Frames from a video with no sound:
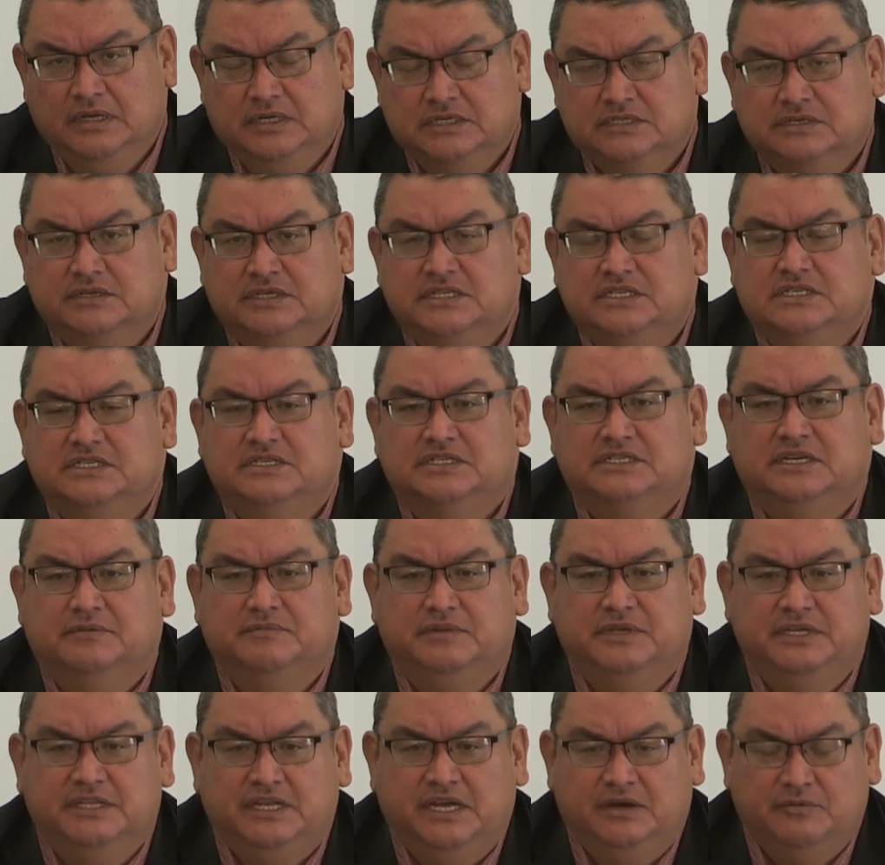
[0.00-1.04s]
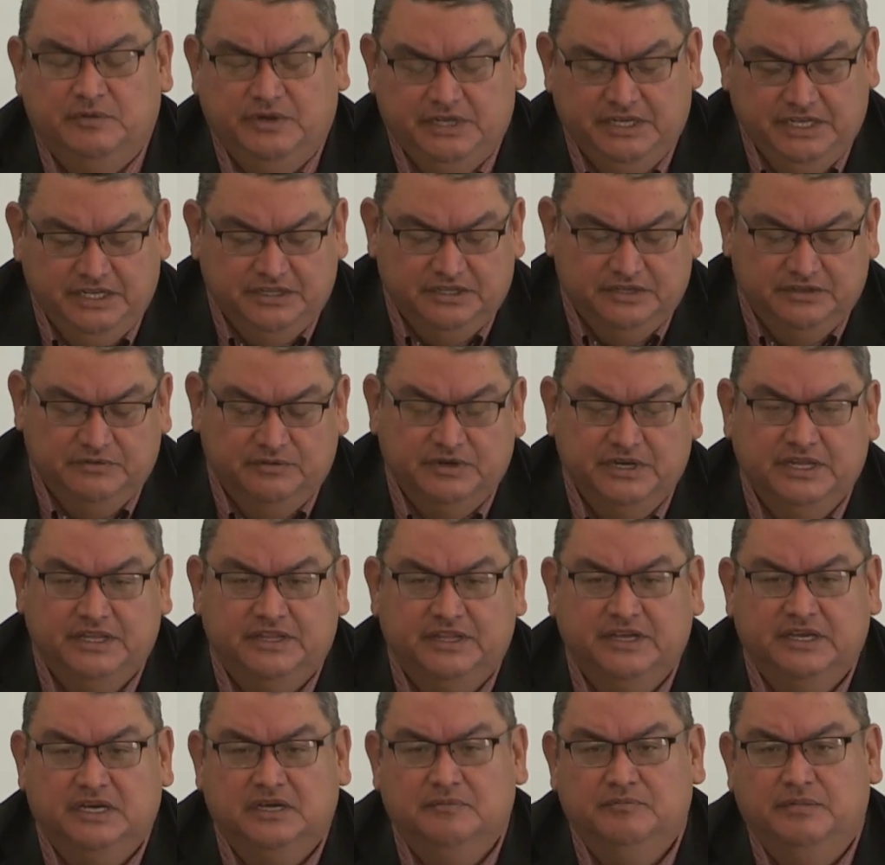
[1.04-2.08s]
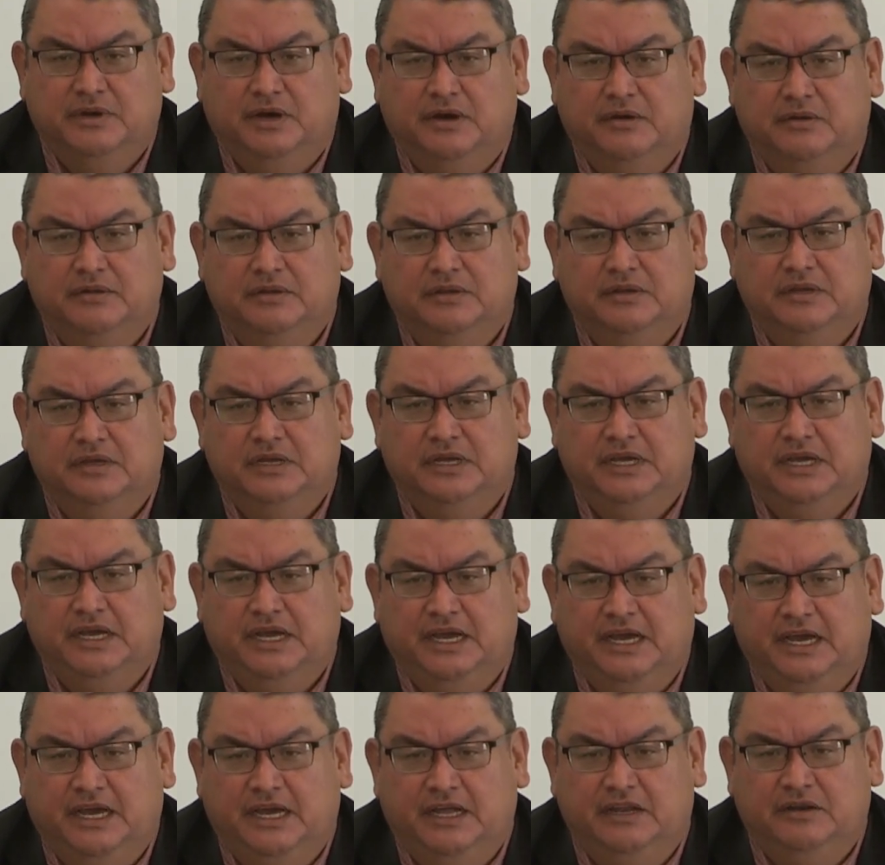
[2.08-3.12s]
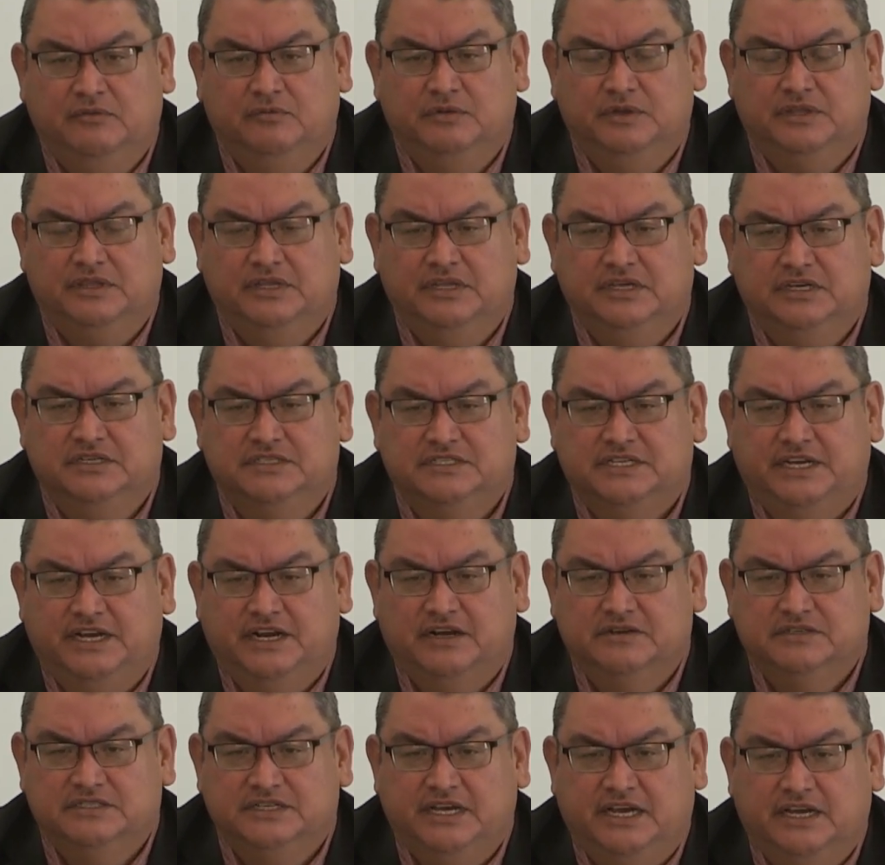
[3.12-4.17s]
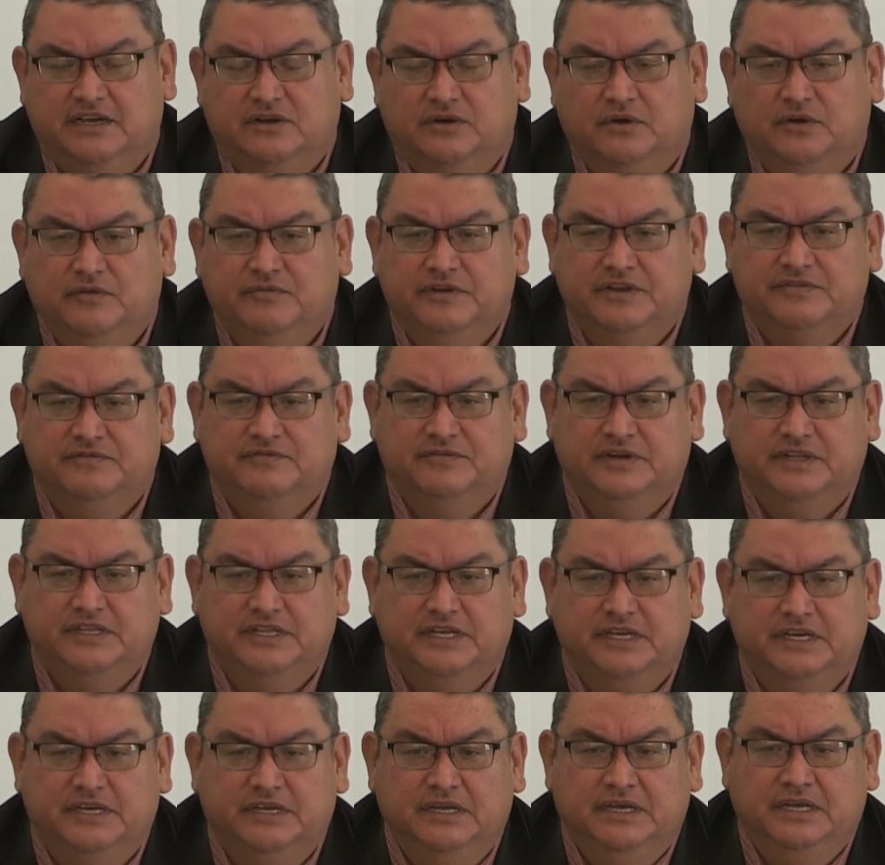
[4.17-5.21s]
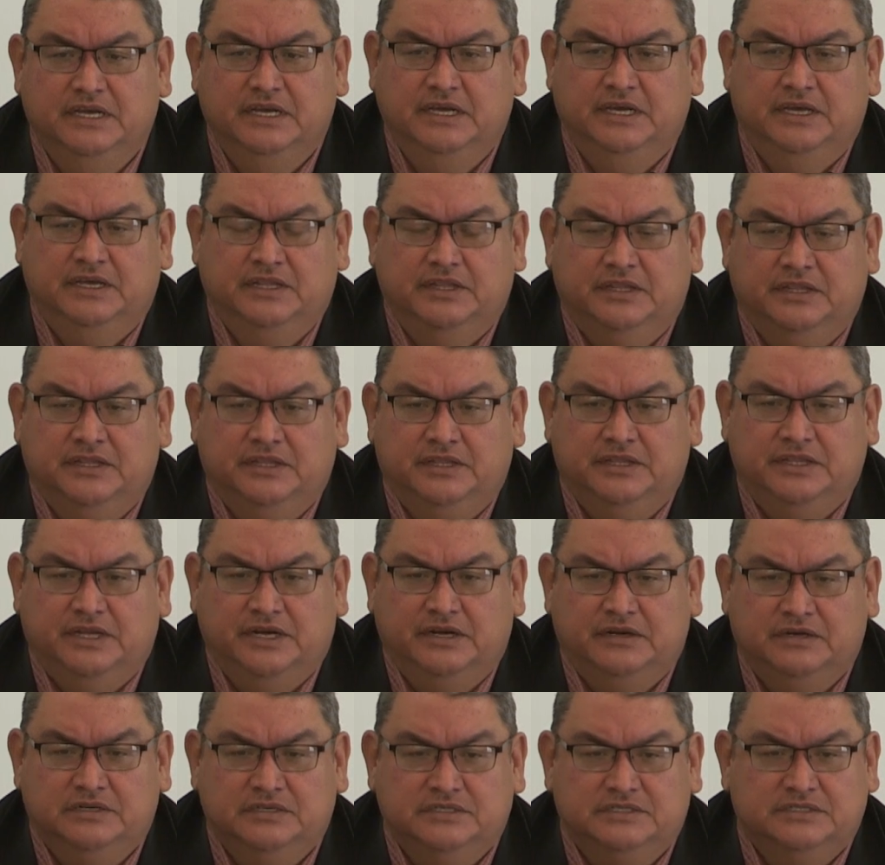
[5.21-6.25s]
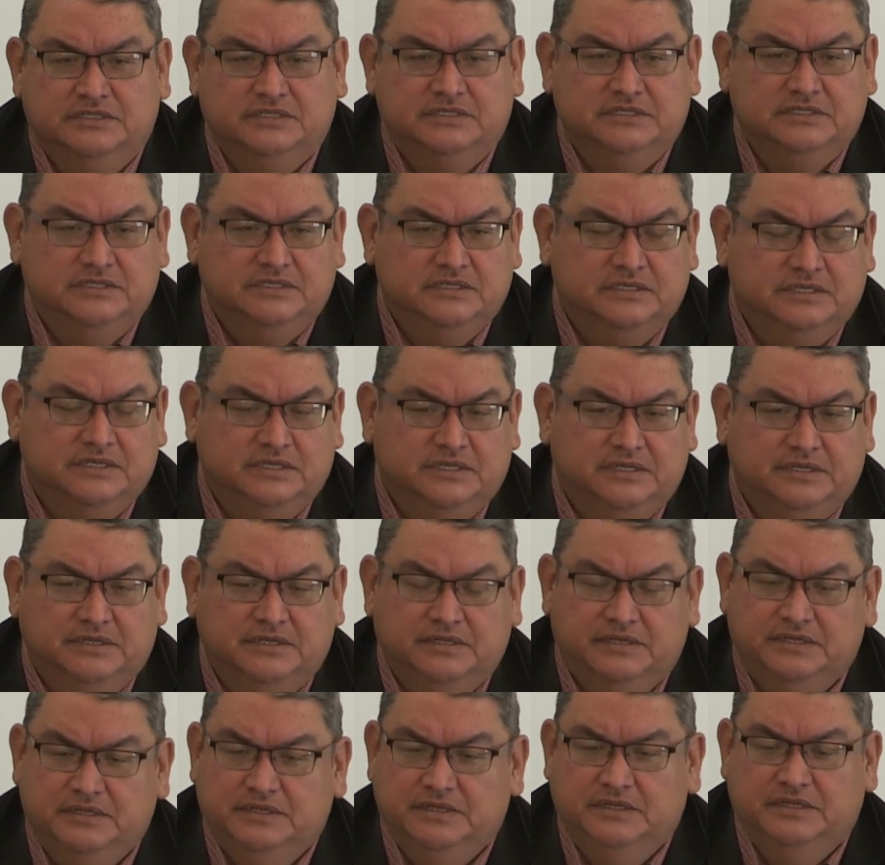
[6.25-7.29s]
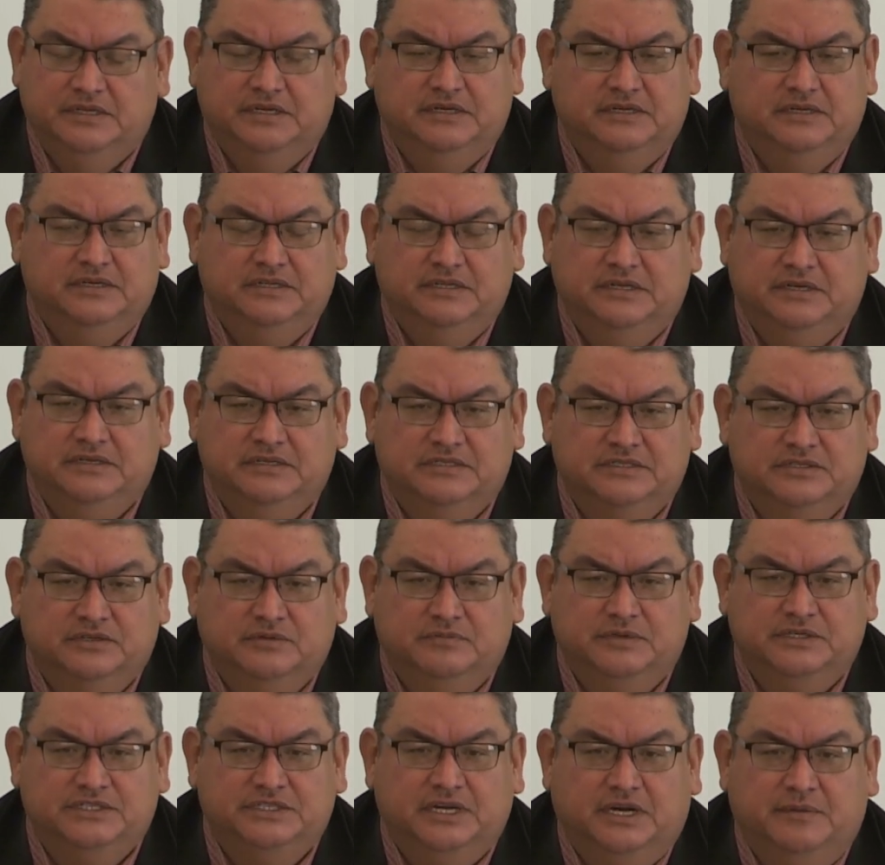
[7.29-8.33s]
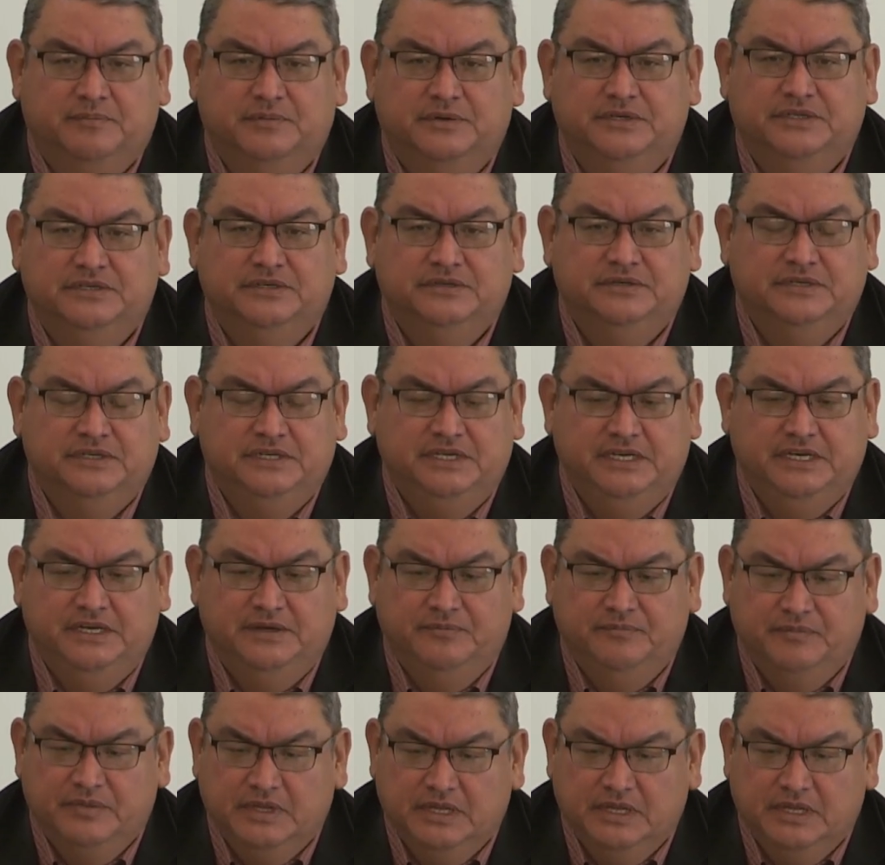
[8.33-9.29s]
So this is something that we need to really think about. And with this CARES Act COVID funding, there's so much opportunity.